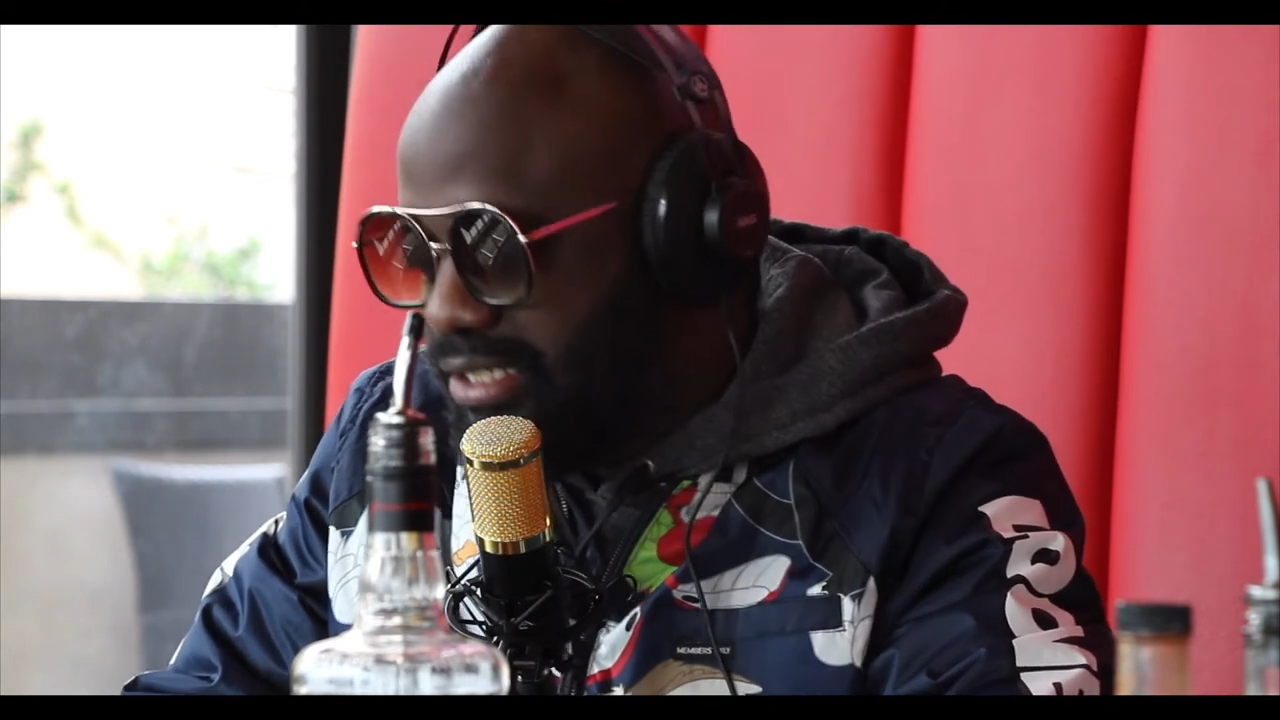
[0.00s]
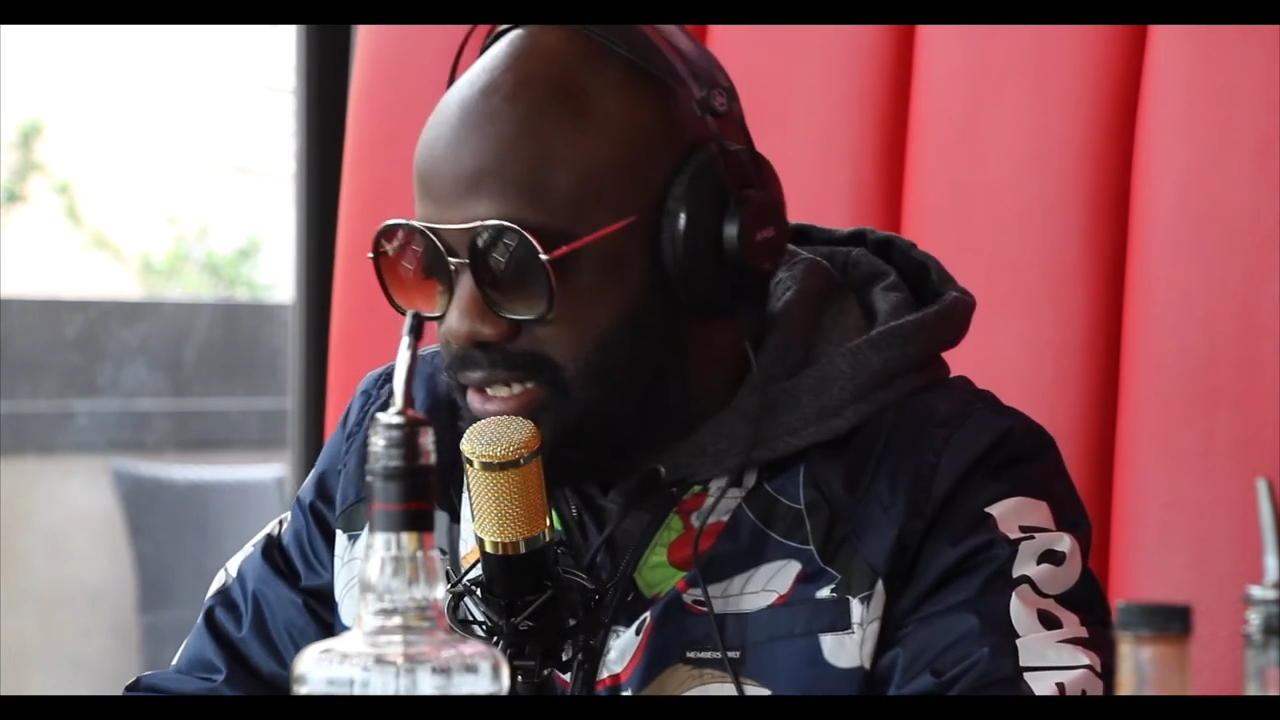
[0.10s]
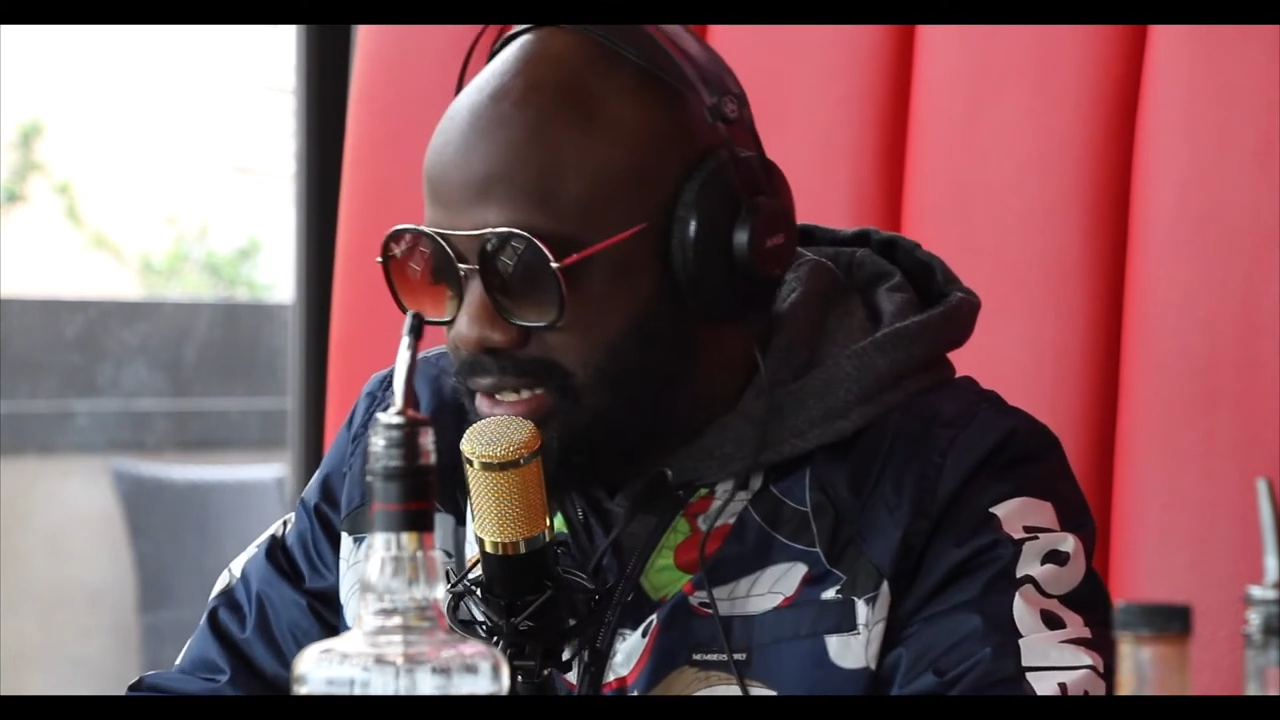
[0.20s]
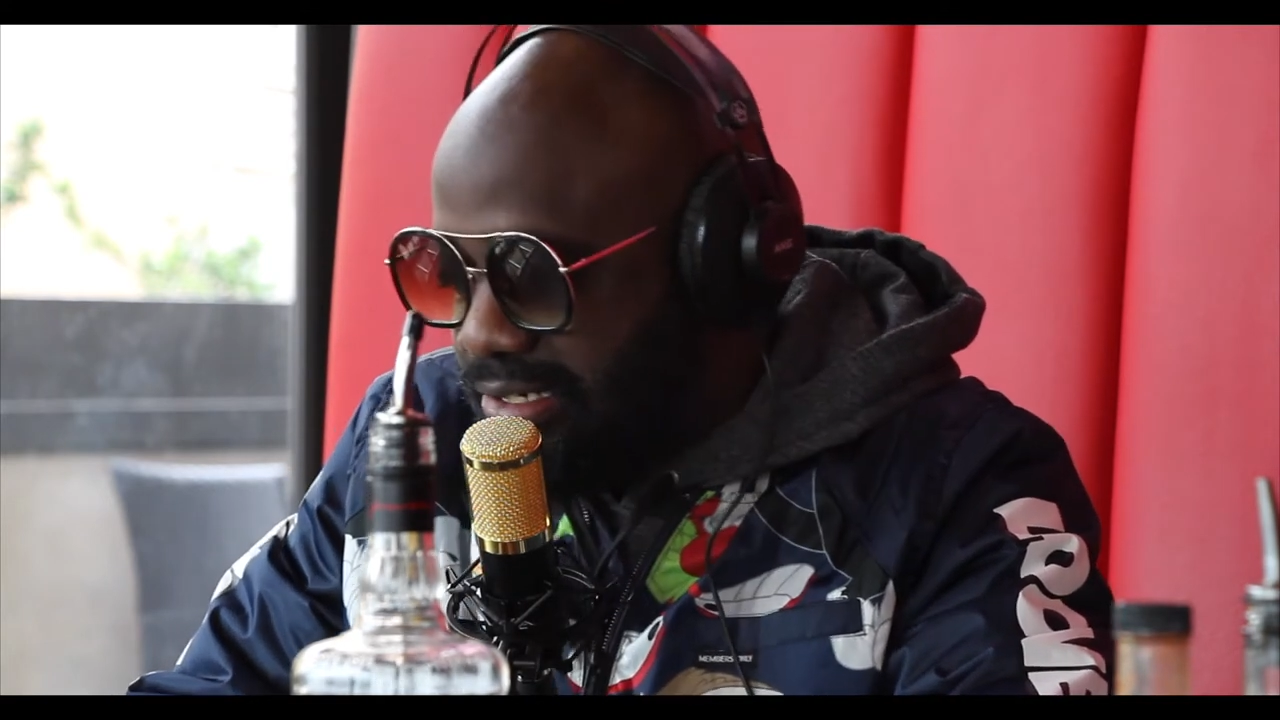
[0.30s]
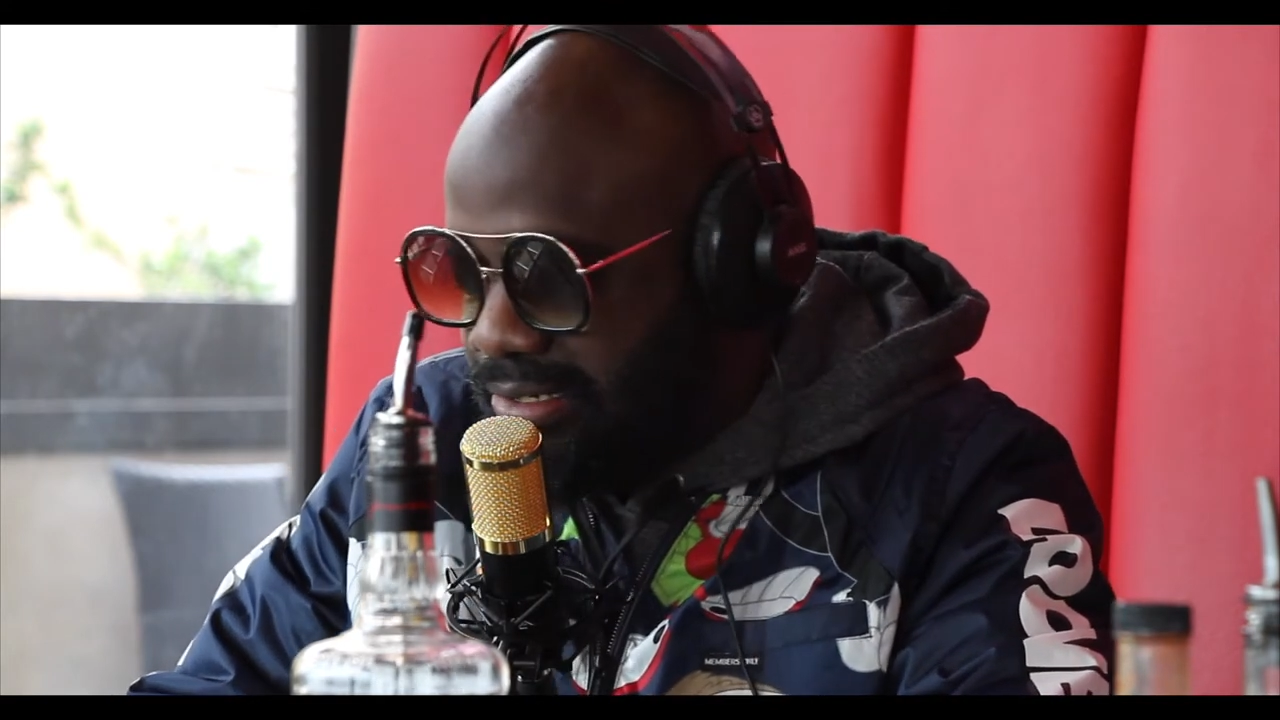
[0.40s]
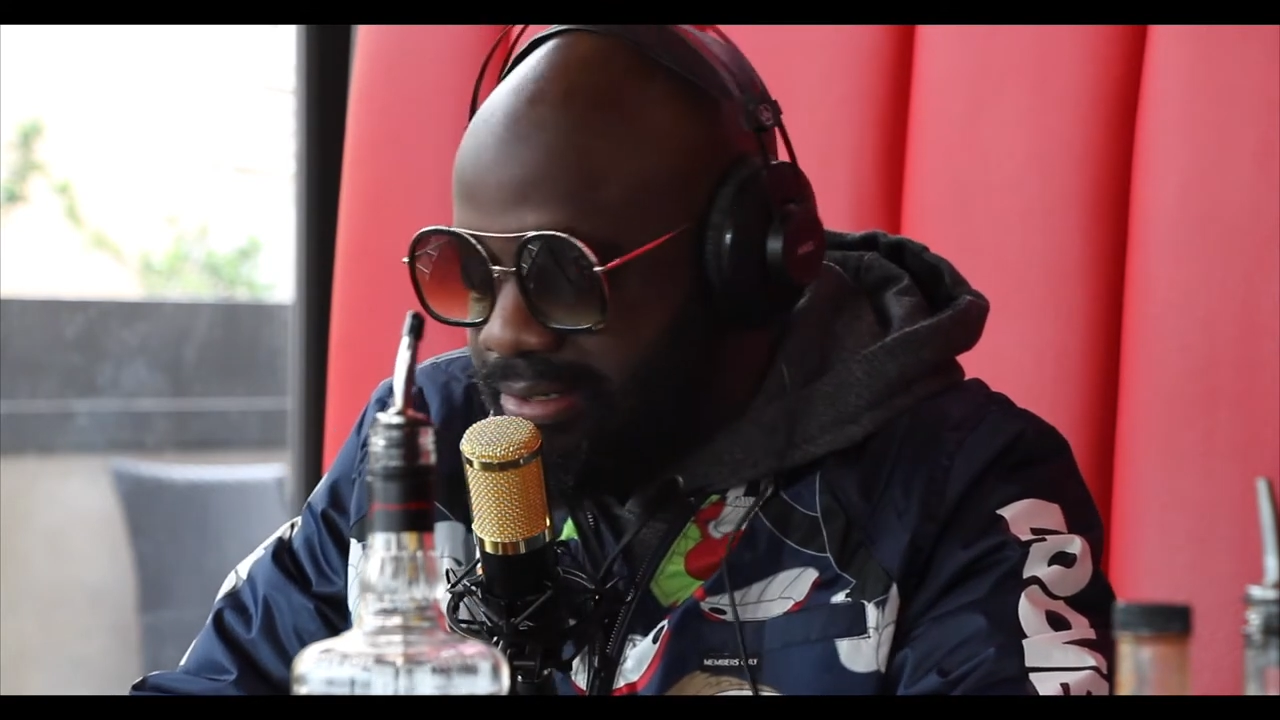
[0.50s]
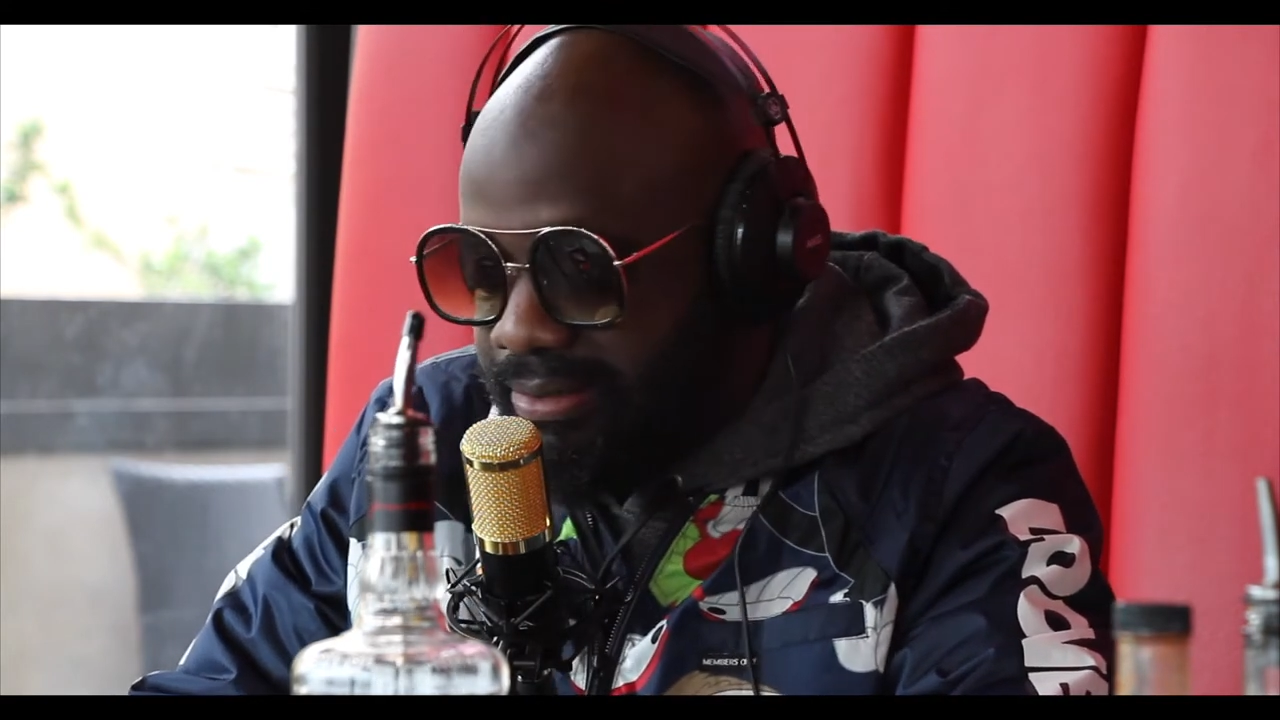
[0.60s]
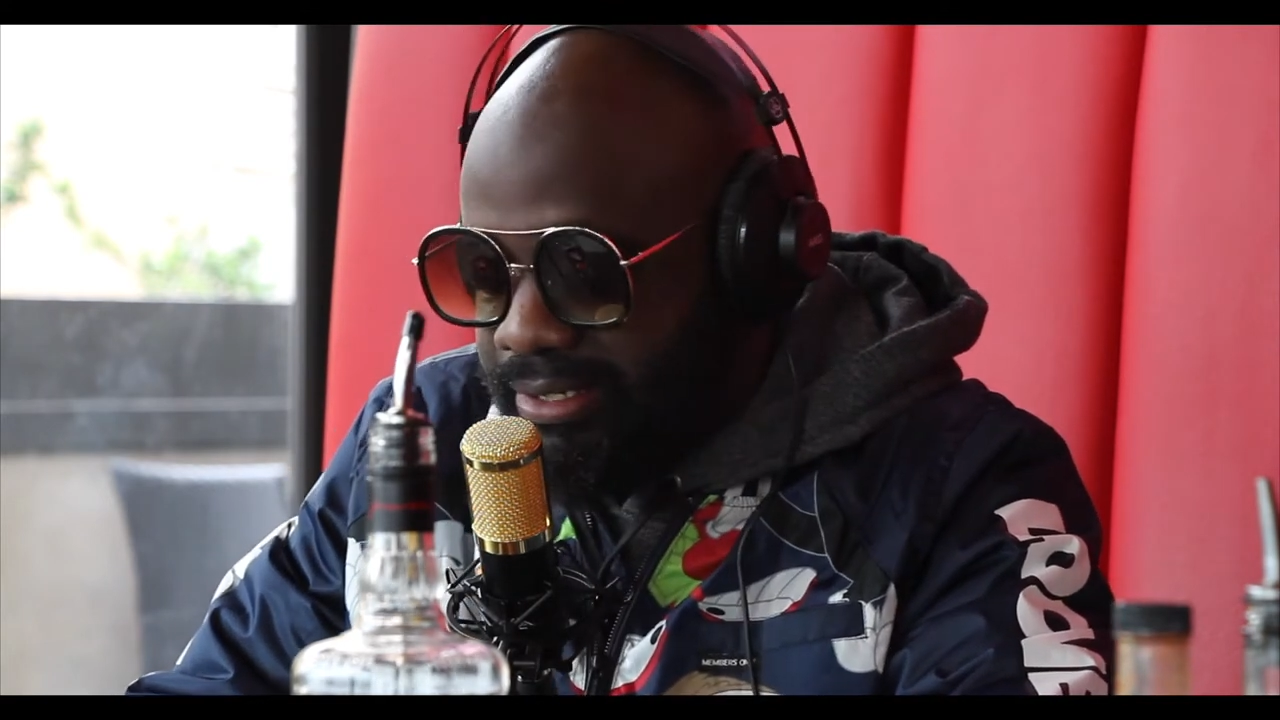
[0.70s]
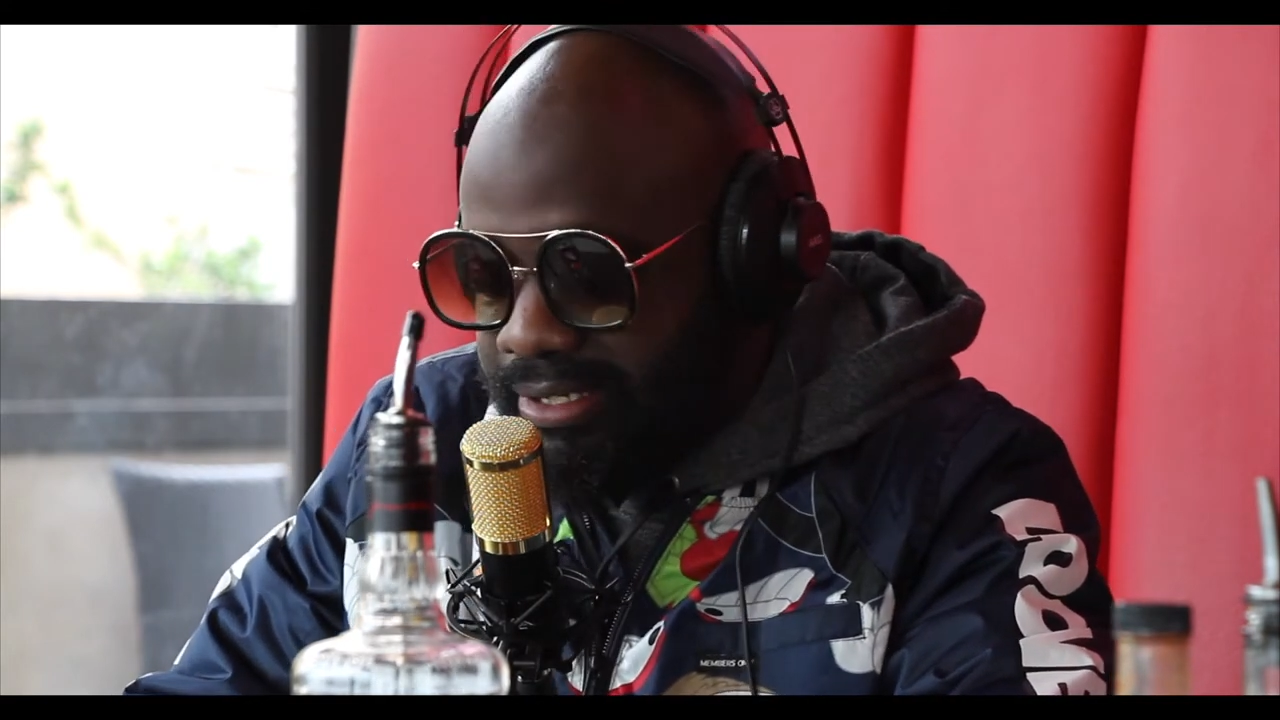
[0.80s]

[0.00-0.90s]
to,